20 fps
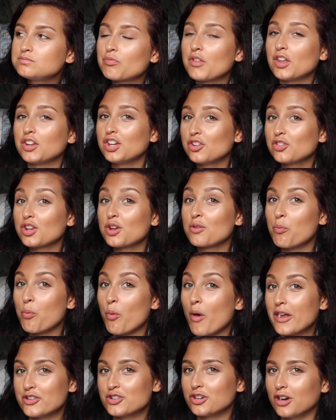That tastes like
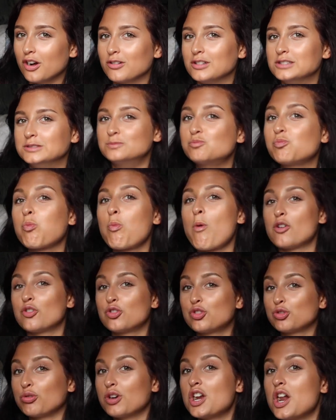white chocolate, like
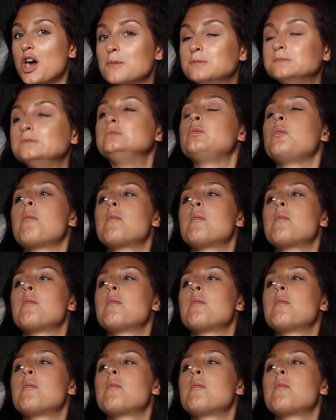straight up.